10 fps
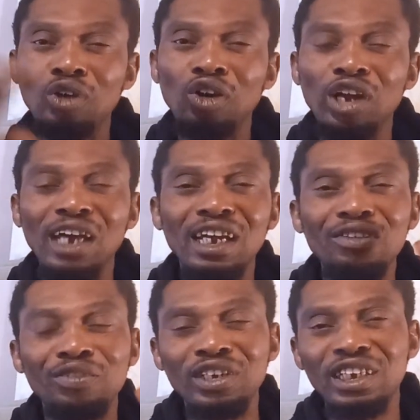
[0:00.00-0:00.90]
done and
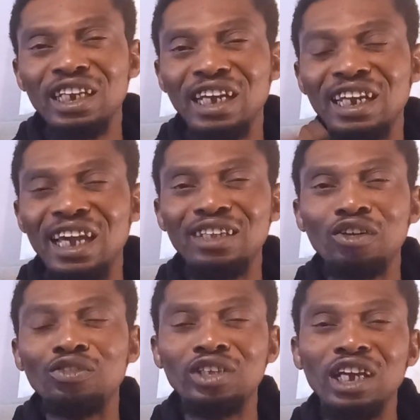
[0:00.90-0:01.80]
everything, at the end
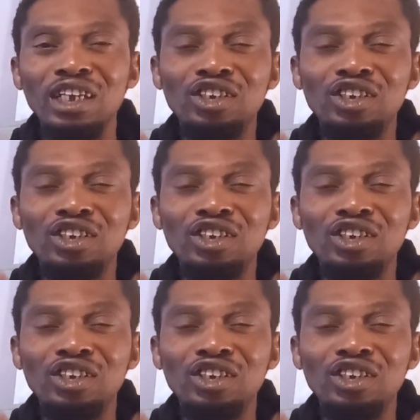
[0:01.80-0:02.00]
of the day,